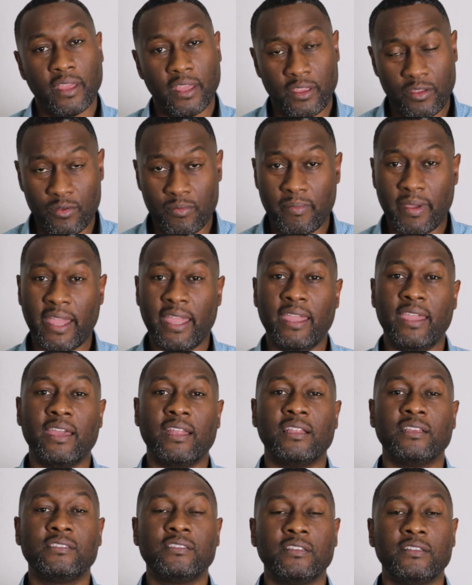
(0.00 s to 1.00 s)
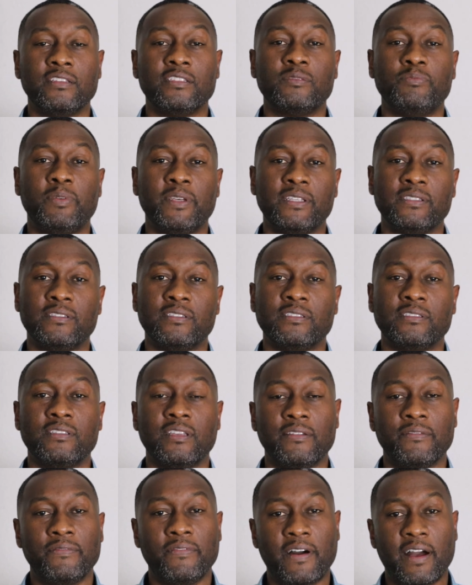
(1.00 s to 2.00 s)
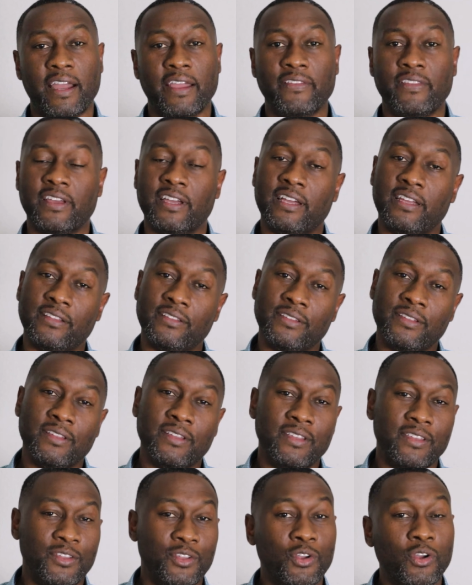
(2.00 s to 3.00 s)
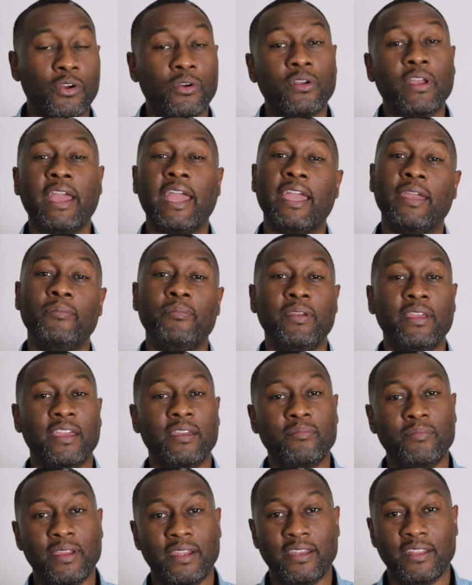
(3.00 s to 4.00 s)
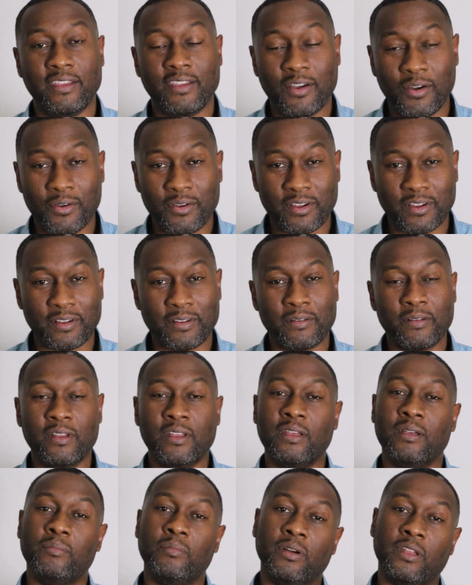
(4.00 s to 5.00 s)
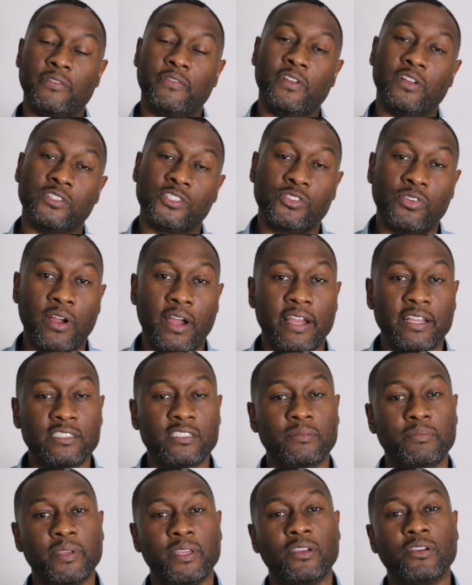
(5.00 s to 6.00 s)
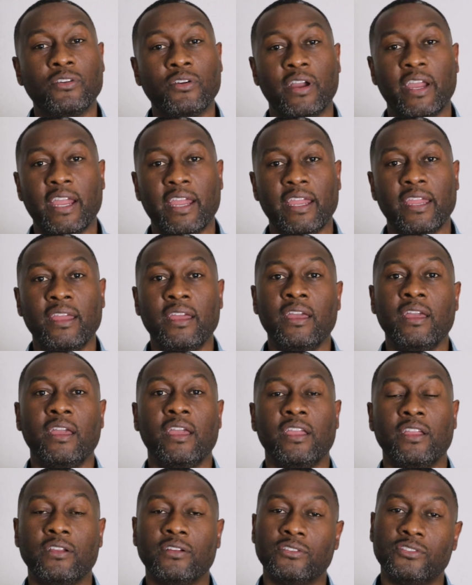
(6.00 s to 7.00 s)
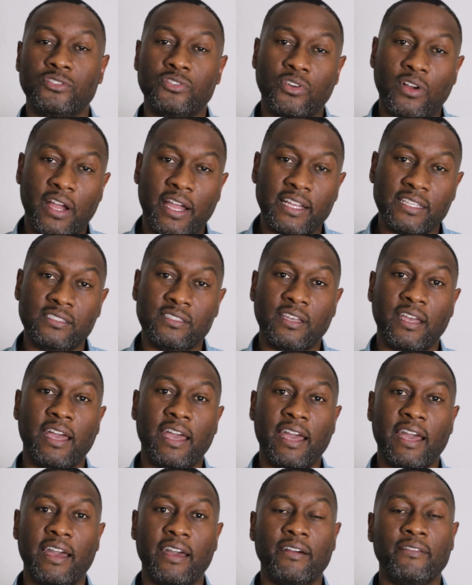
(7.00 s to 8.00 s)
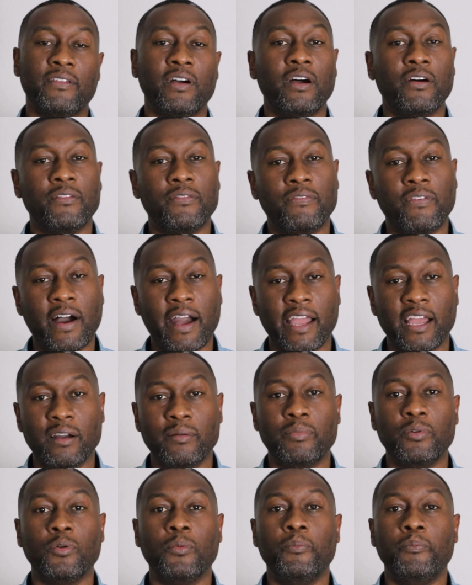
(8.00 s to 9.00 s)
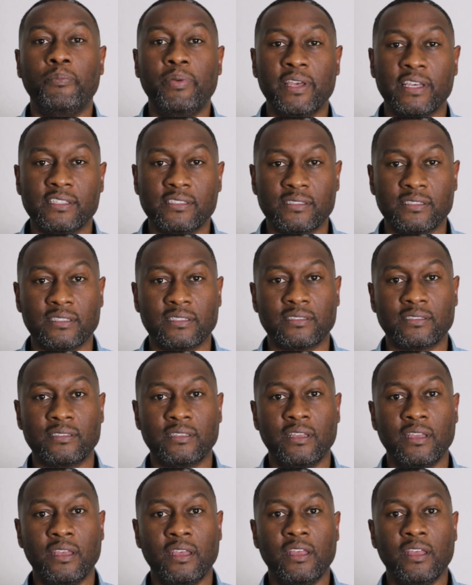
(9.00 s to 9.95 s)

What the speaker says: you may get into this business and find that you're okay being mediocre. But if you're trying to be great and you're trying to have a viable business